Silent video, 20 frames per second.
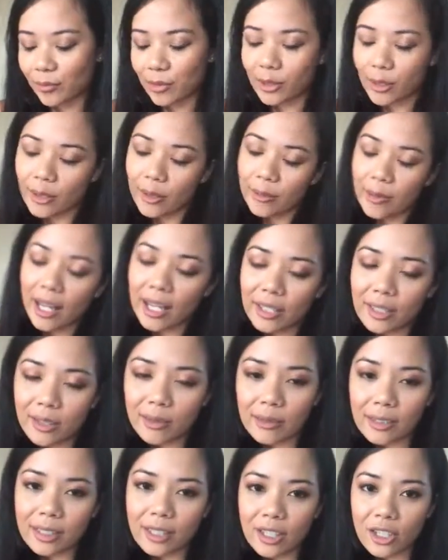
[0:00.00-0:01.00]
So I
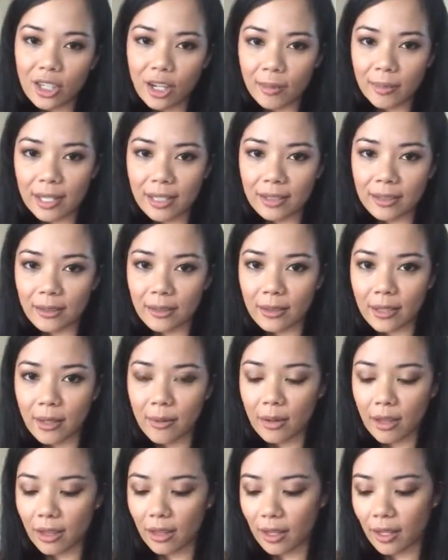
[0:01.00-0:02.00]
just want to share my
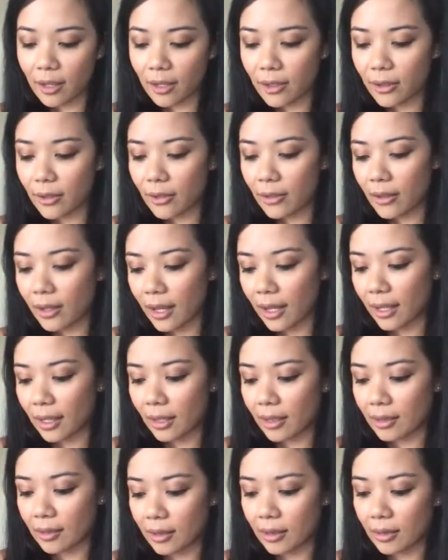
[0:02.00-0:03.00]
story with you,
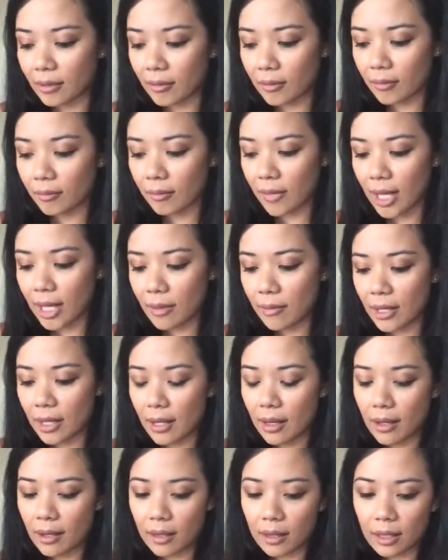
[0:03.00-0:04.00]
and
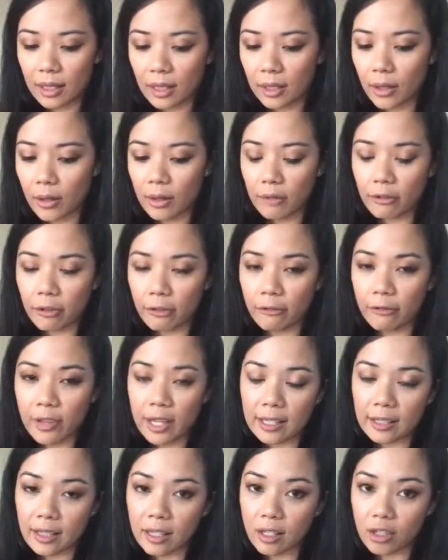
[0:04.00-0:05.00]
maybe, if you're
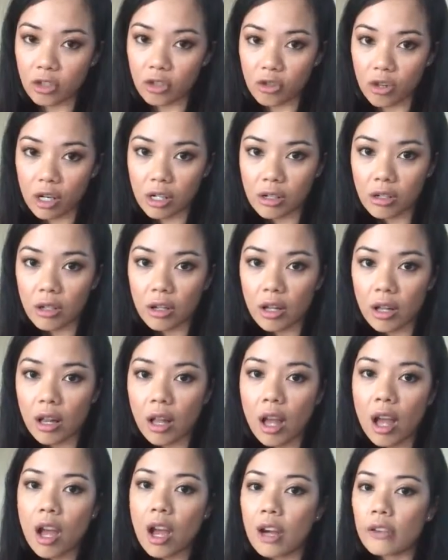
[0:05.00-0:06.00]
facing a
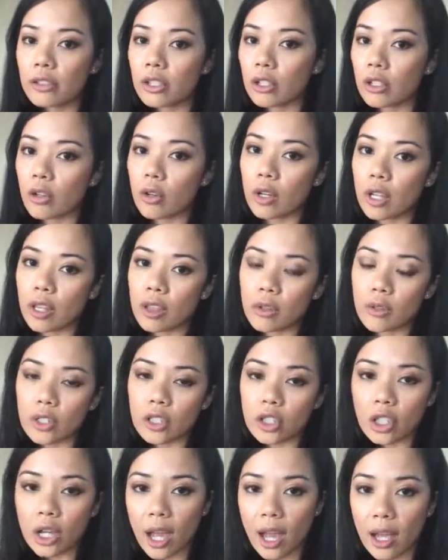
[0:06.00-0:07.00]
struggle, if you're going through
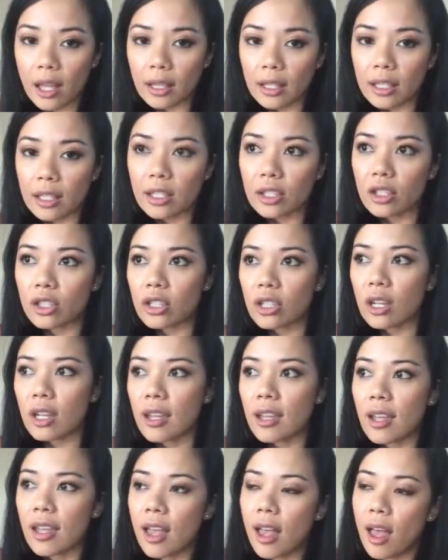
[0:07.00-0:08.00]
a challenge,
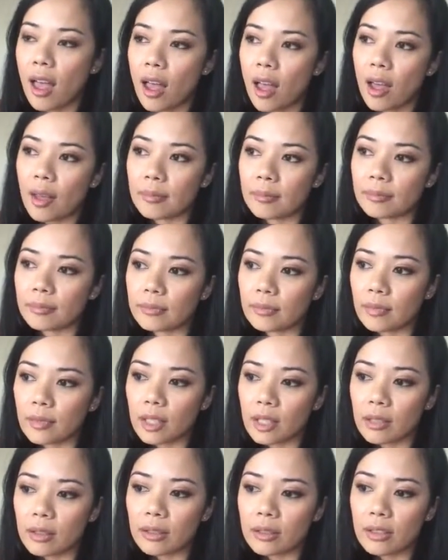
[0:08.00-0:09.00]

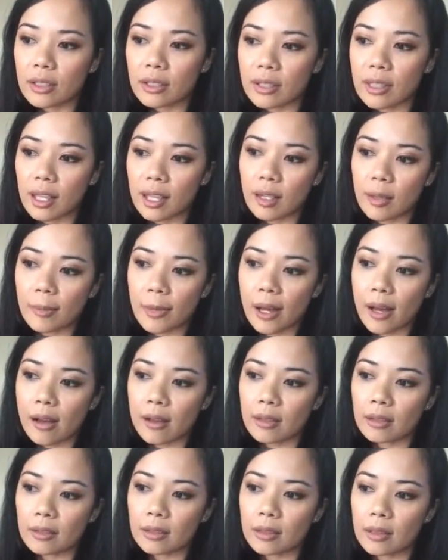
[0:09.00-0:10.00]
you'll just think
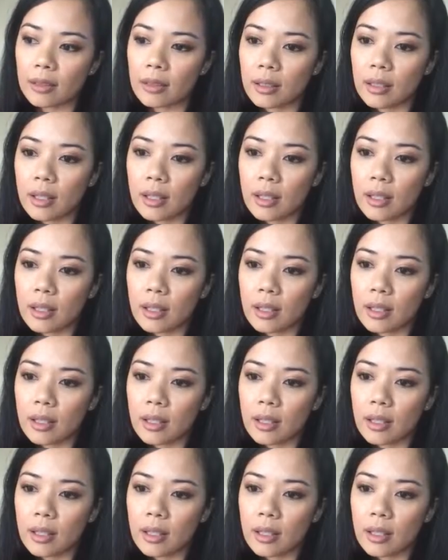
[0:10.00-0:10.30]
about